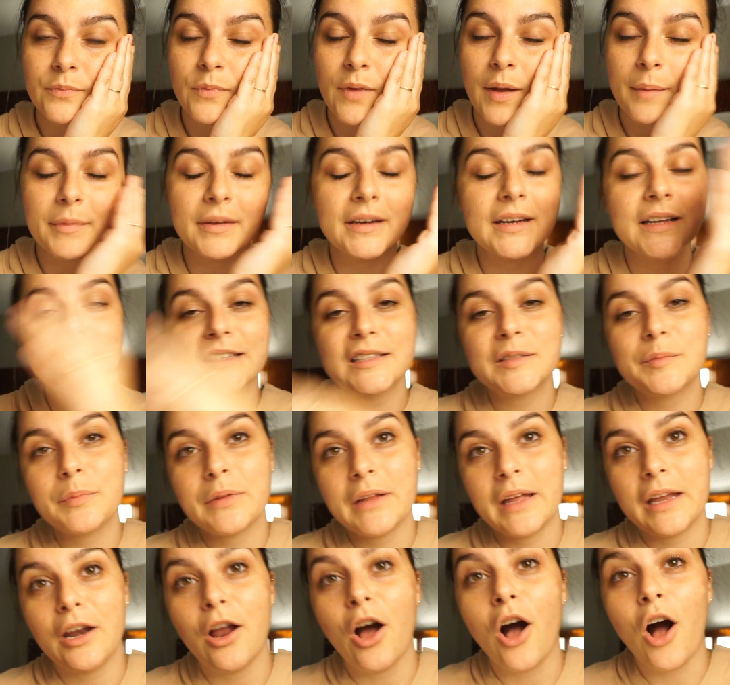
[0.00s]
I'm gonna
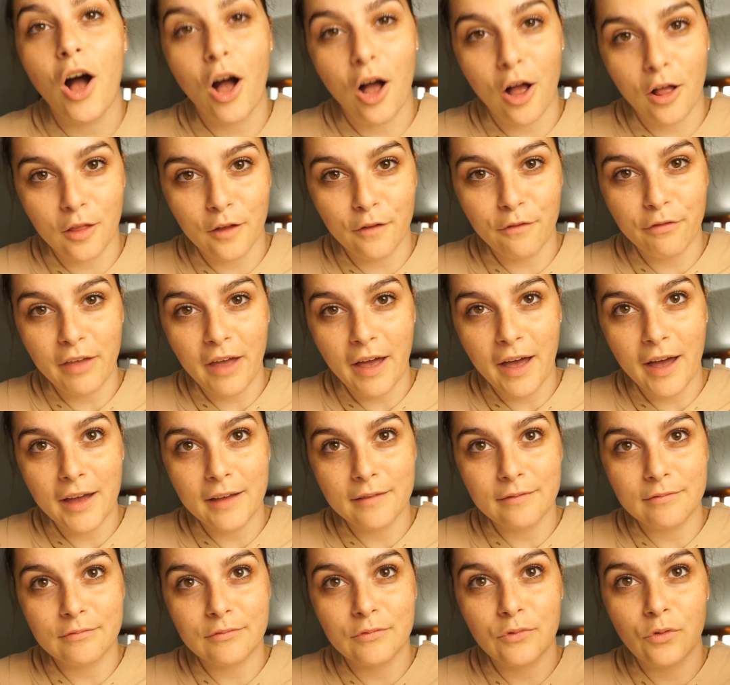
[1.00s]
explain all of that
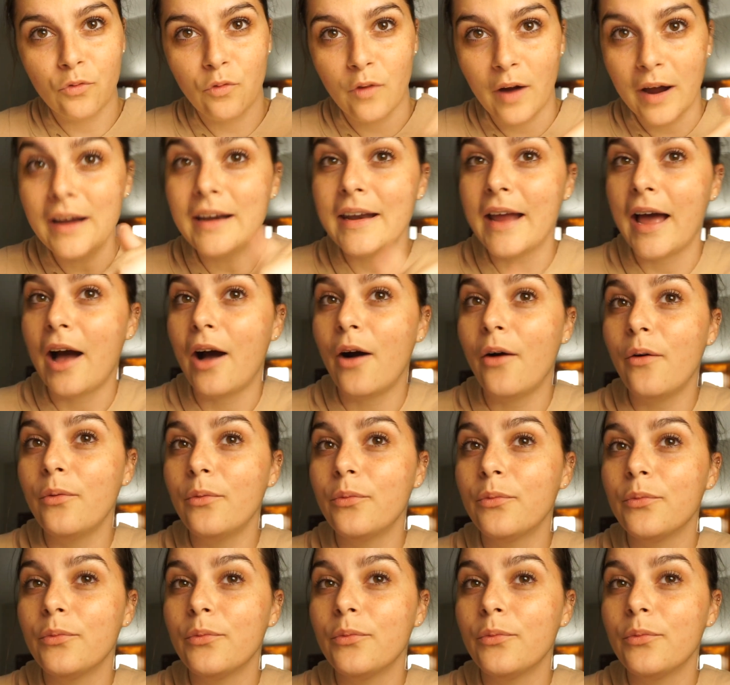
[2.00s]
right now.